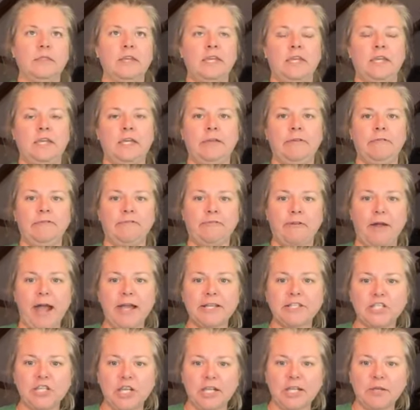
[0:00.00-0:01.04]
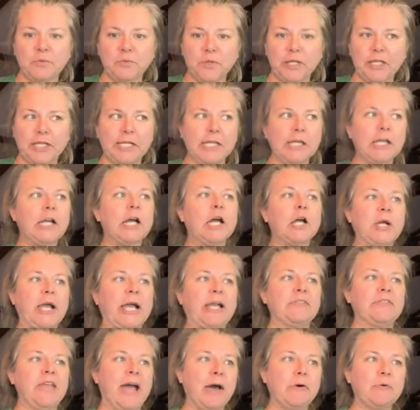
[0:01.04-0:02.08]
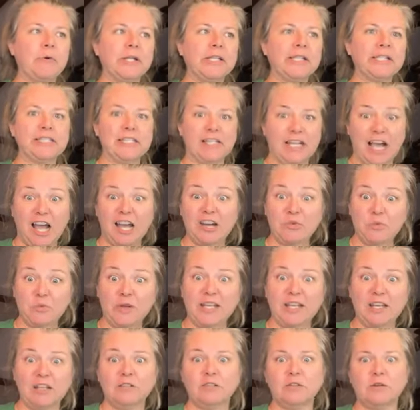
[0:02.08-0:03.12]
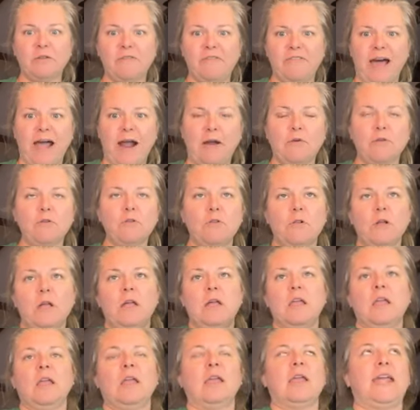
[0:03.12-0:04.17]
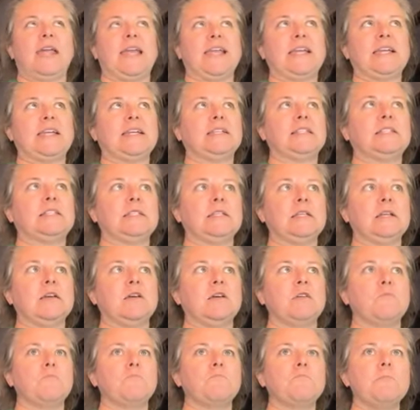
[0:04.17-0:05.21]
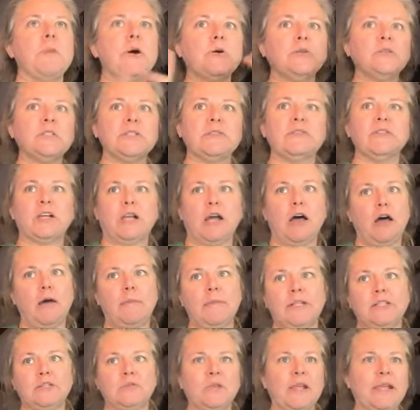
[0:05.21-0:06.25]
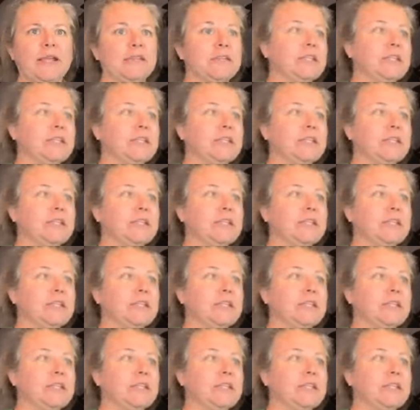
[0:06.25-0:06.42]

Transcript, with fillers: the fried chicken one, okay, that one kind of went a little viral, and most of the comments were